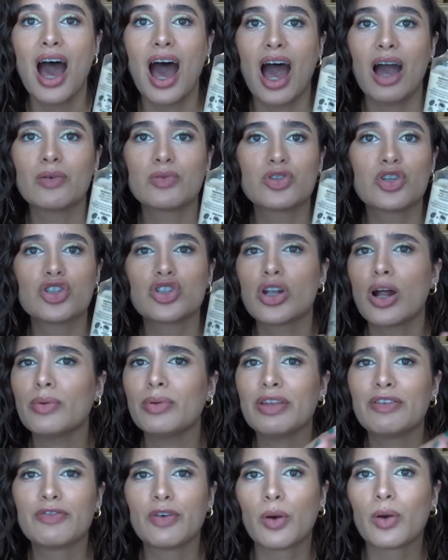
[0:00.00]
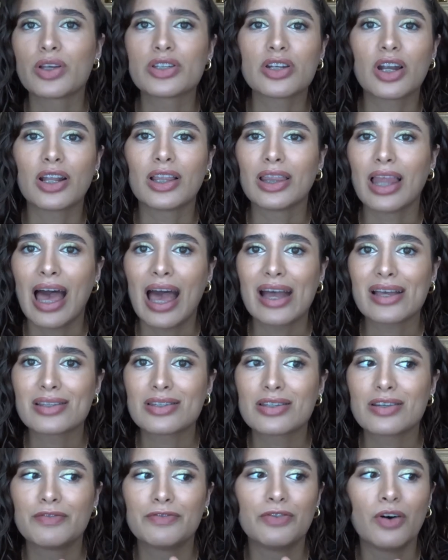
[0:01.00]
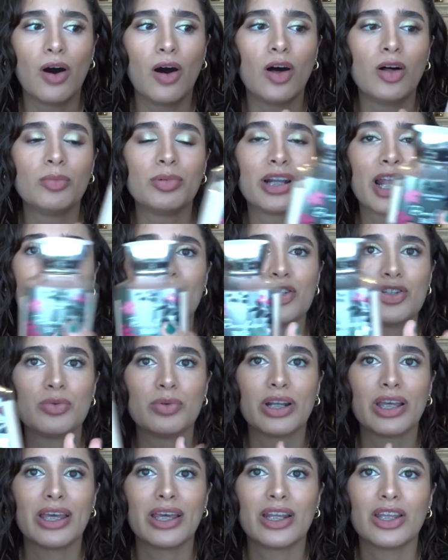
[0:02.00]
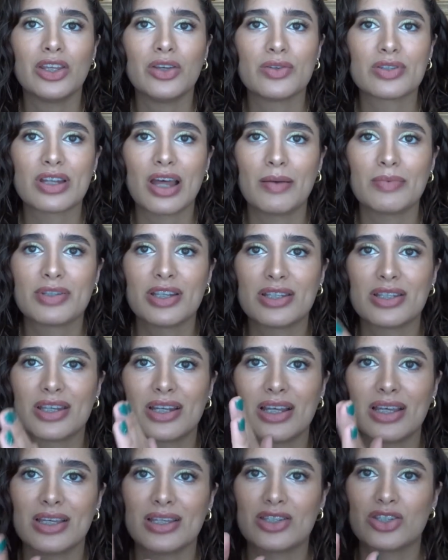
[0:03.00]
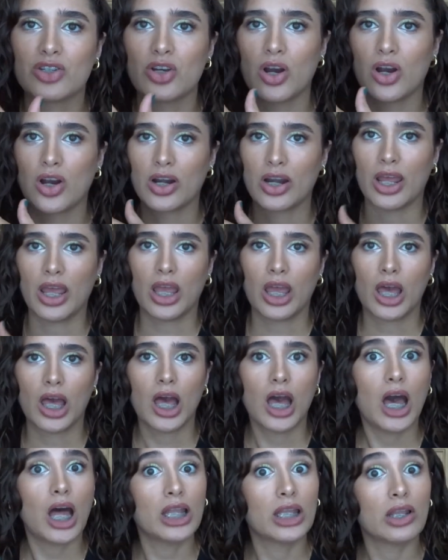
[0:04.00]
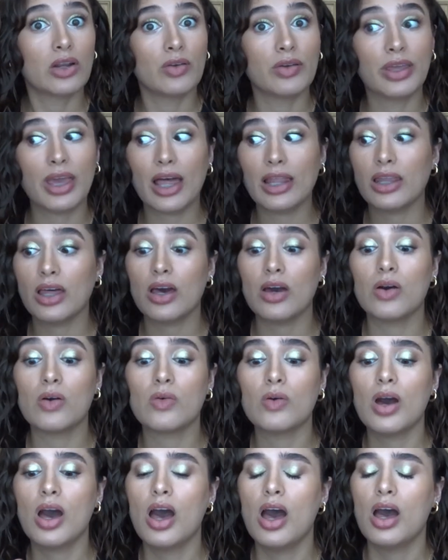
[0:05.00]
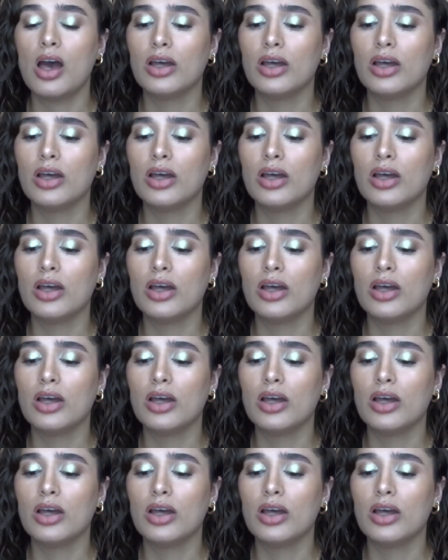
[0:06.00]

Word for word: I was just not really focused on it last fall, but I do want to get it used up since it is turning a little yellow.